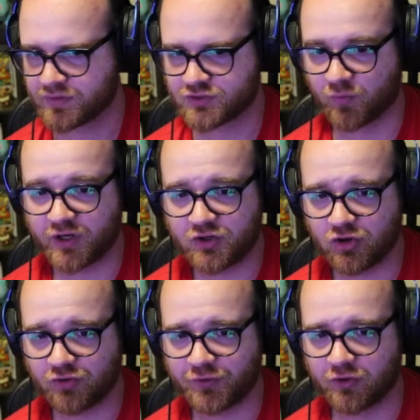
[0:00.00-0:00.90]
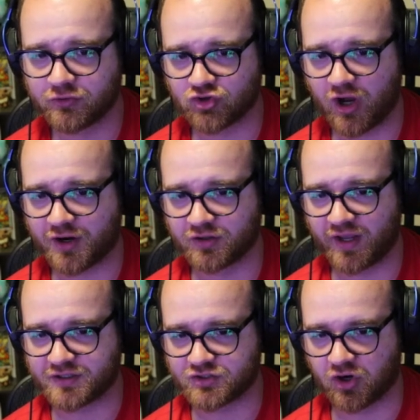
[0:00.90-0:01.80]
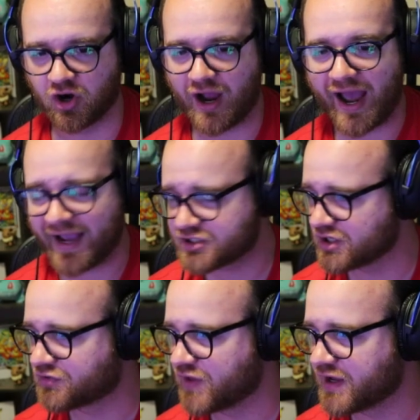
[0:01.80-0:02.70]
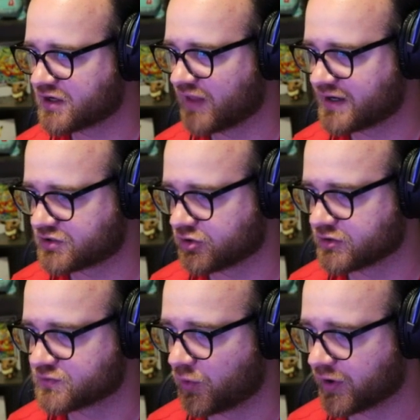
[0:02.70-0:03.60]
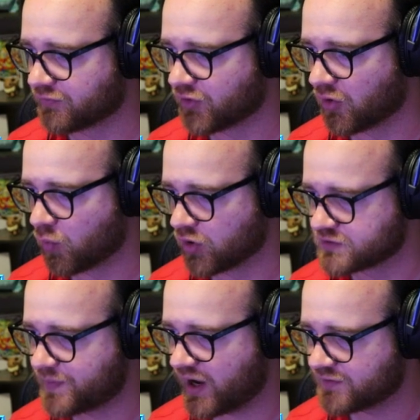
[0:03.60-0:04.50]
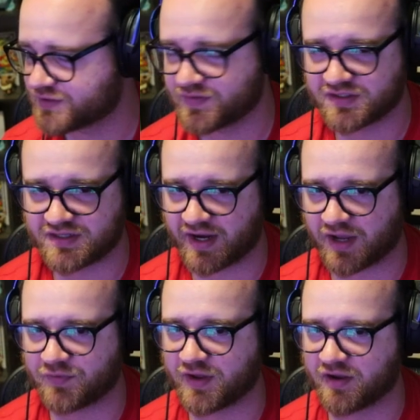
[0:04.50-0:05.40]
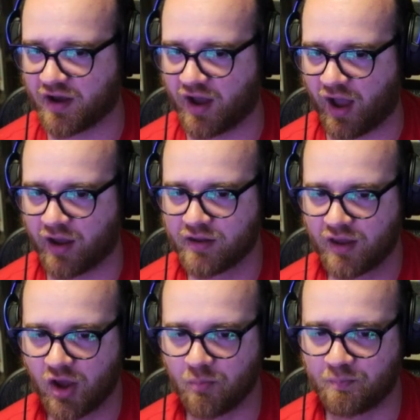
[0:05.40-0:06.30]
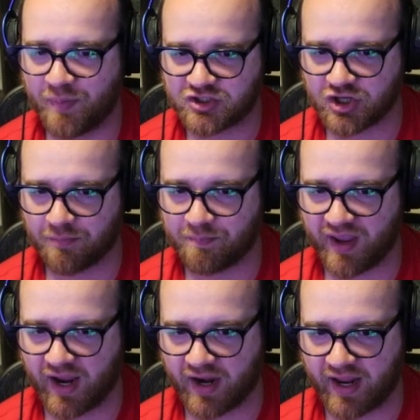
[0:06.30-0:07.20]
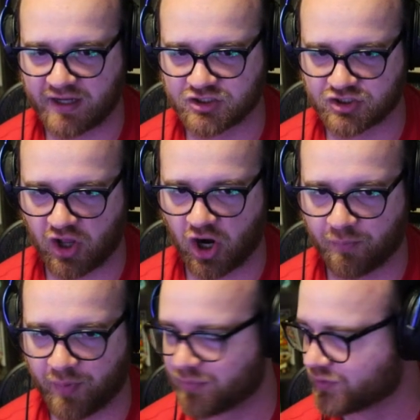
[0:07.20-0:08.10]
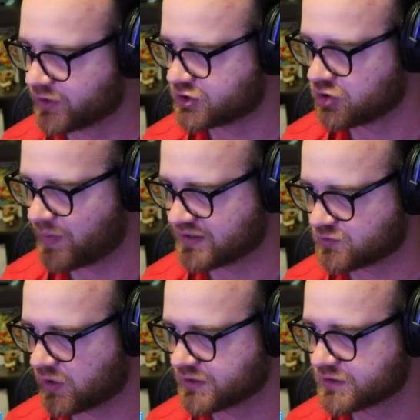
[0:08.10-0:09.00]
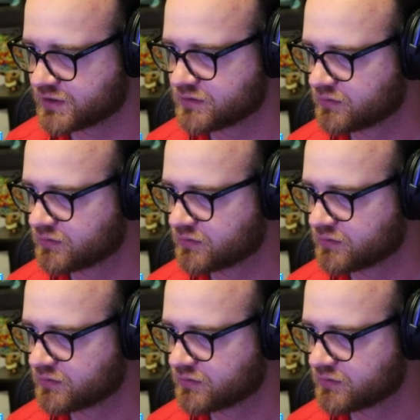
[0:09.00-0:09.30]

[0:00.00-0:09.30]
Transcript: So what do you do if you don't draw Collector? I actually think Collector is one of the worst payoffs in this deck. I think Bishop and Angela are probably the 2 best ones.